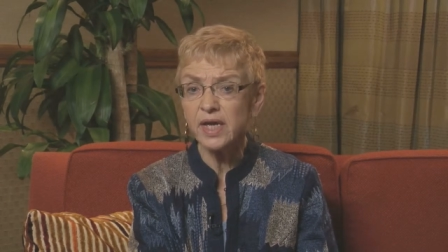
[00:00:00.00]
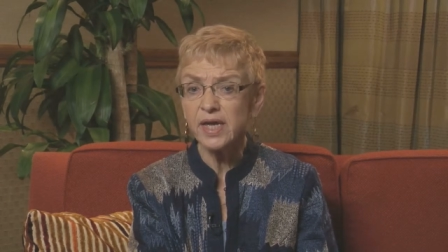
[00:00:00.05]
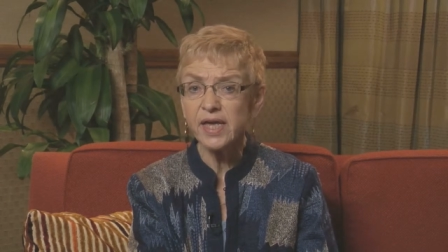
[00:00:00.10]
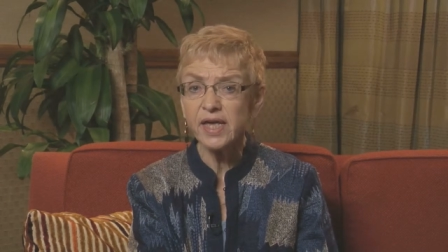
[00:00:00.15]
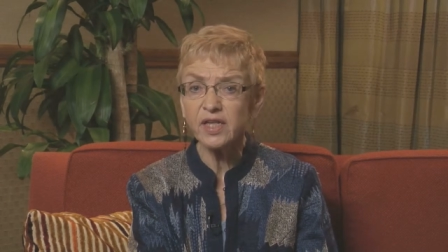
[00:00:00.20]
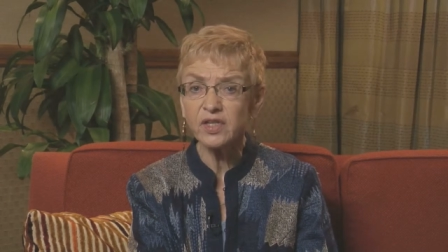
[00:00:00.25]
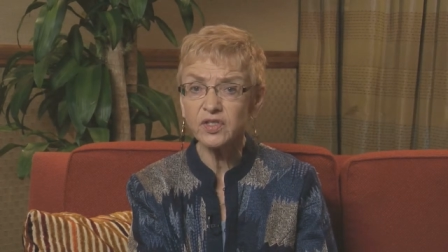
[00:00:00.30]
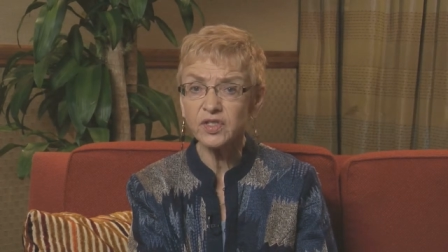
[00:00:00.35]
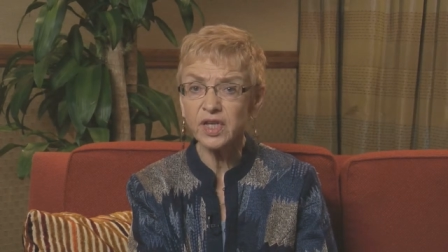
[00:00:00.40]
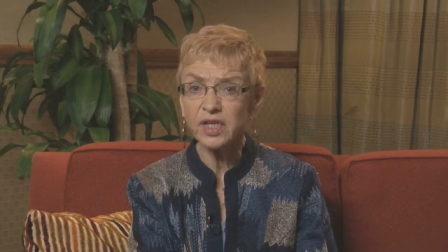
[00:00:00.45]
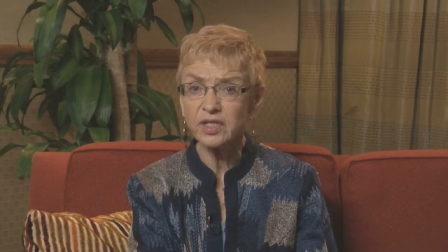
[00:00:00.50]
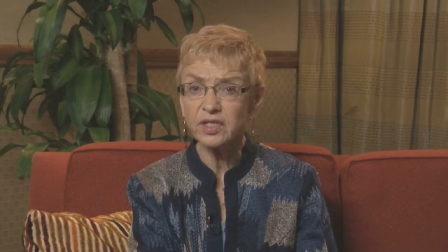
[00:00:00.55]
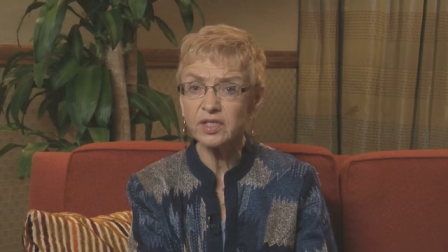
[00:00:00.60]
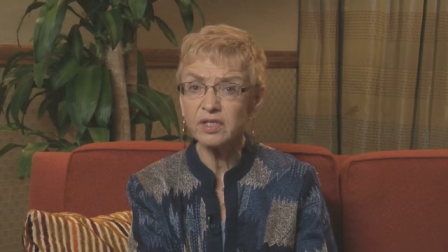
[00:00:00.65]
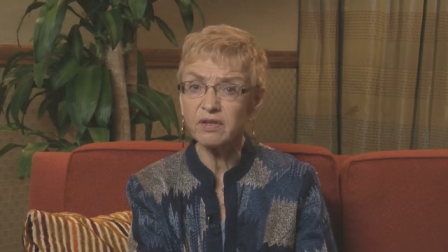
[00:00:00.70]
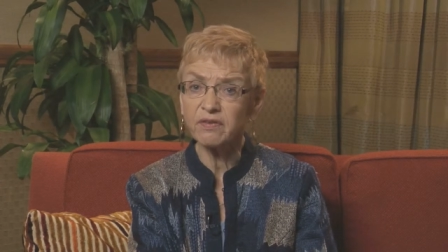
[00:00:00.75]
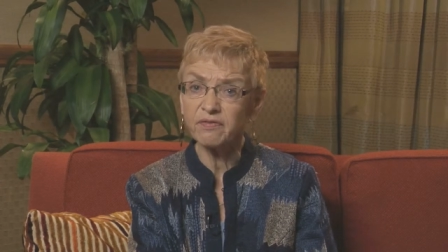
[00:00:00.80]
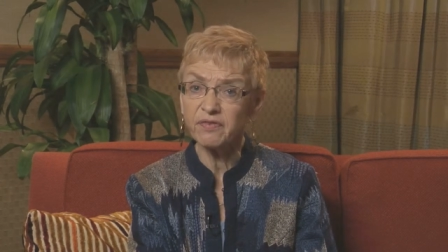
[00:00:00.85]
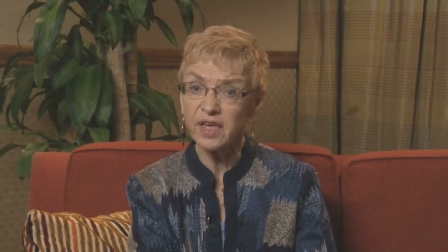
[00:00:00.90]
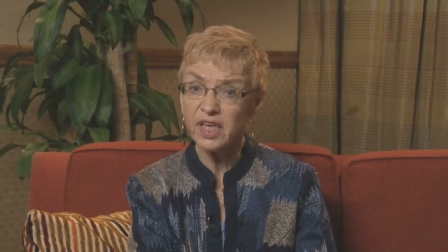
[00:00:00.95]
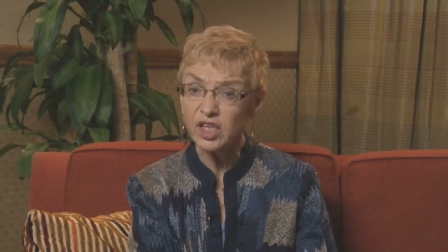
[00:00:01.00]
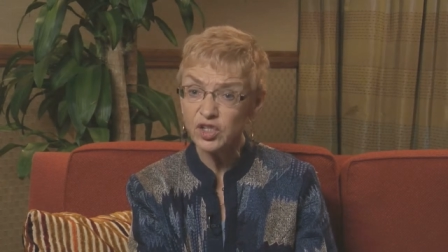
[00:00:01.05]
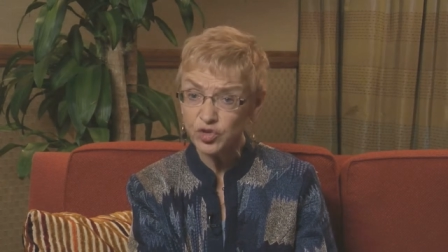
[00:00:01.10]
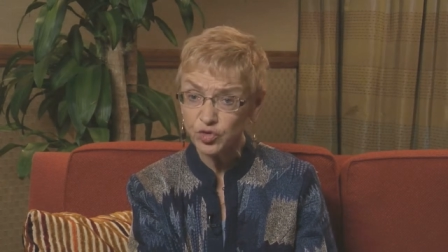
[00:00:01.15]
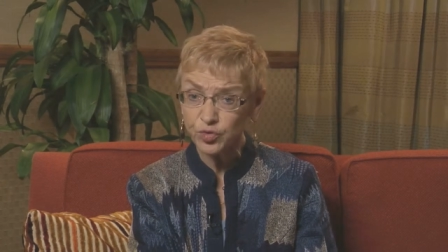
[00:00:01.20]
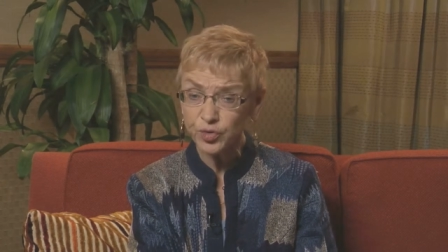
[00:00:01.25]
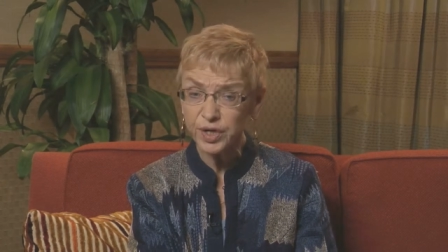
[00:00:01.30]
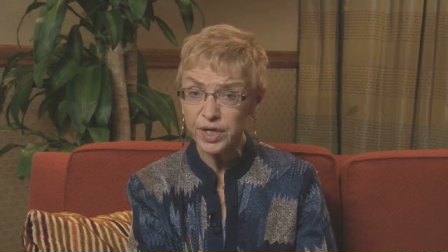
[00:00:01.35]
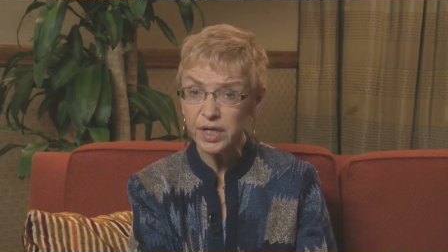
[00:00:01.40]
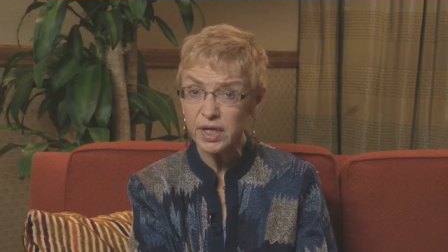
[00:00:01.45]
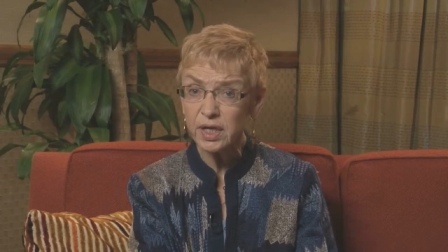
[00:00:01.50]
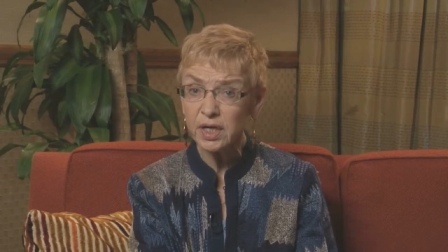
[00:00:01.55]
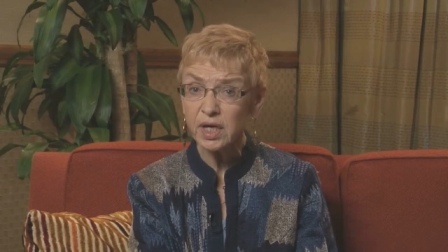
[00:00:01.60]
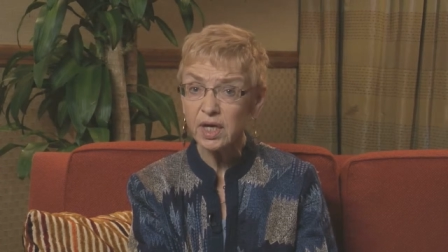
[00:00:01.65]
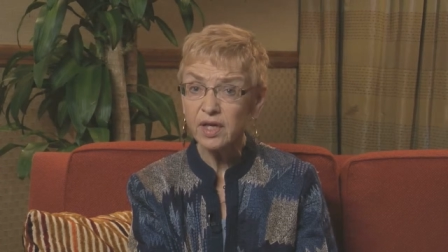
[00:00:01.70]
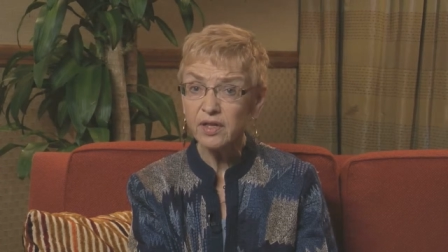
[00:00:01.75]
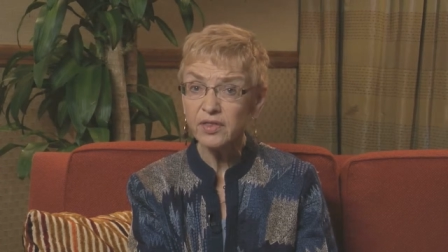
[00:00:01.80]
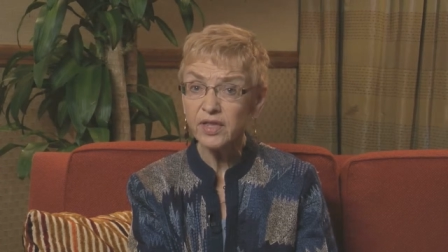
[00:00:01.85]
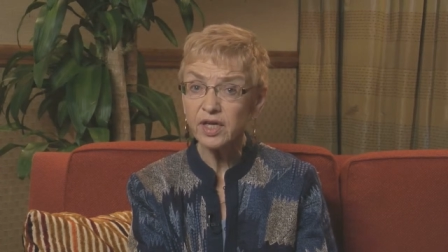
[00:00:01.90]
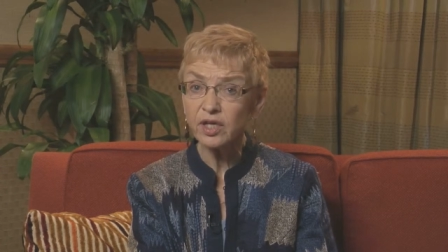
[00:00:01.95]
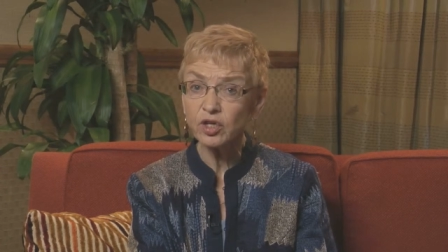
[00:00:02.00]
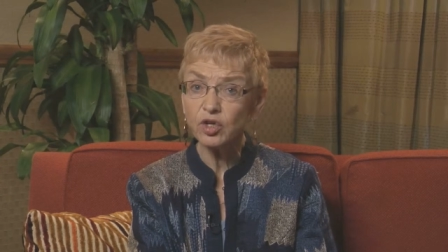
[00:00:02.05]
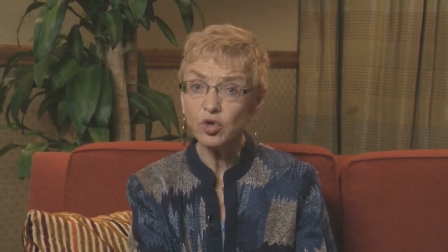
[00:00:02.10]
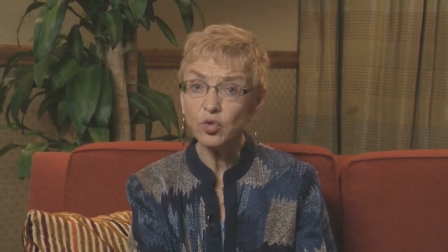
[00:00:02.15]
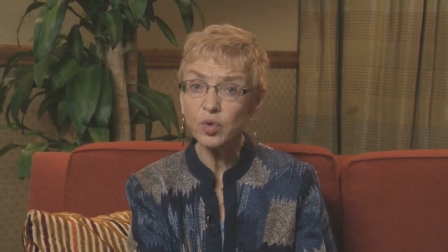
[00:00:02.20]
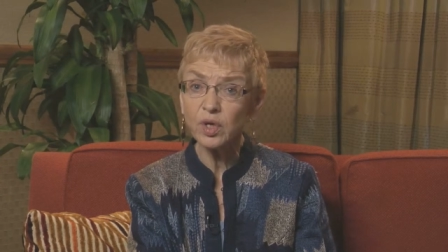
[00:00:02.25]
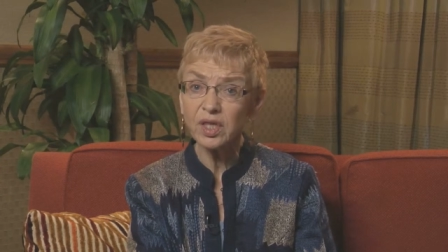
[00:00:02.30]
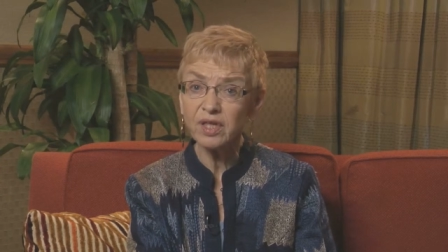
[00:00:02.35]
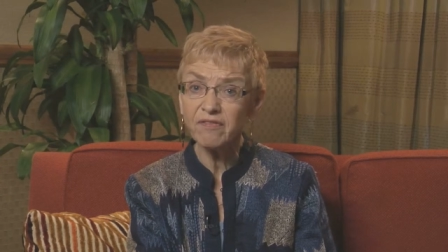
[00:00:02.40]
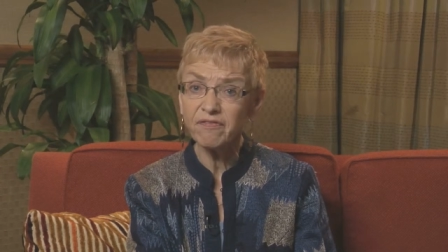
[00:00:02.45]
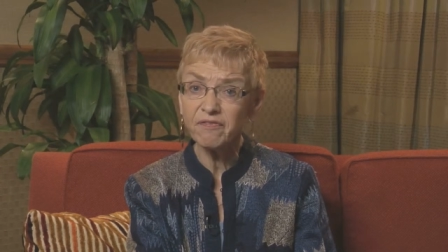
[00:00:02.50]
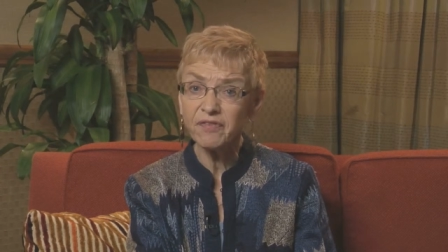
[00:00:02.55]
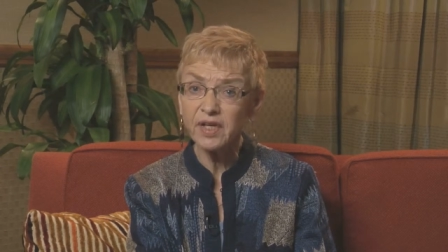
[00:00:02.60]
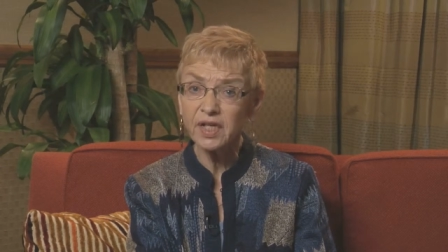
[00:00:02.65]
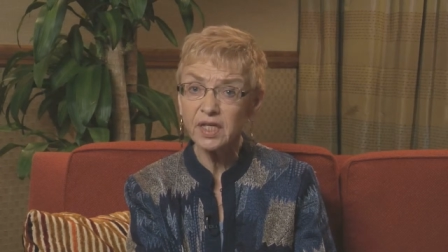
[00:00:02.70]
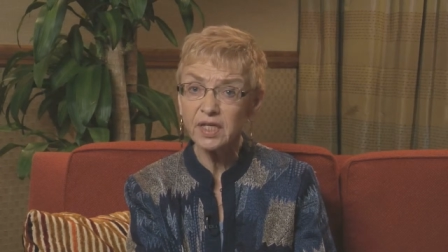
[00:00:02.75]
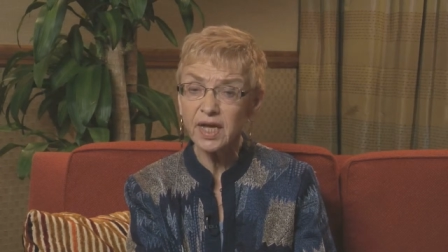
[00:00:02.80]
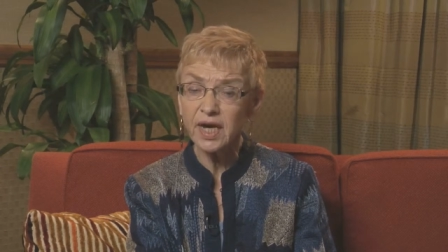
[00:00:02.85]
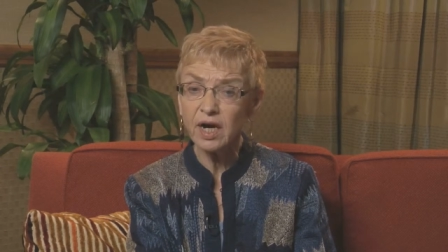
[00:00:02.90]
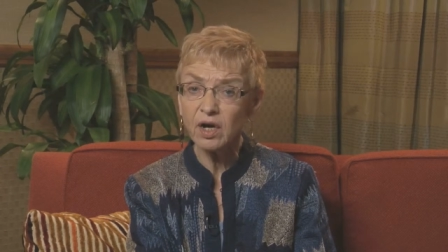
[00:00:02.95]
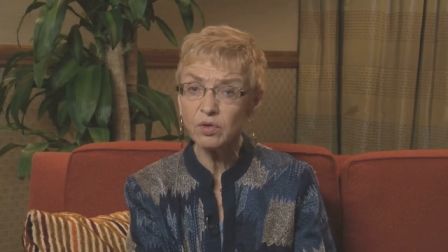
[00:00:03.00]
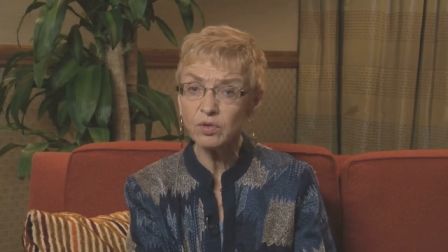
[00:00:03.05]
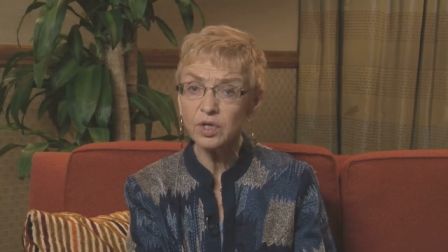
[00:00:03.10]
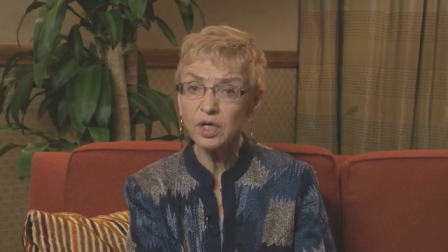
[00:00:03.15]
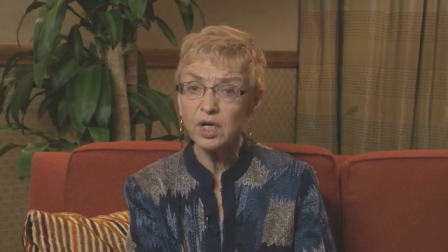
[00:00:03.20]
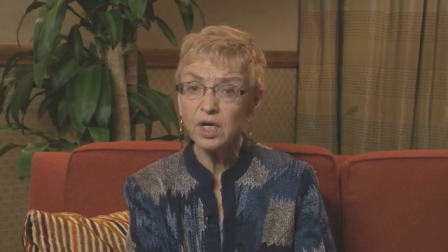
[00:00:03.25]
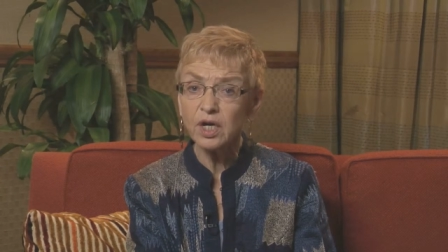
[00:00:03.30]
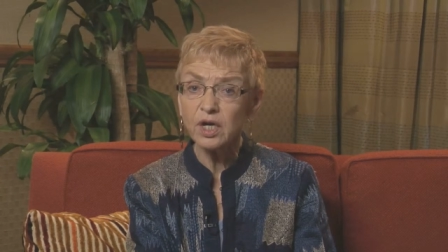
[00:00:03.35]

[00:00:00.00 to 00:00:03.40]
extensive history that you will have filled out.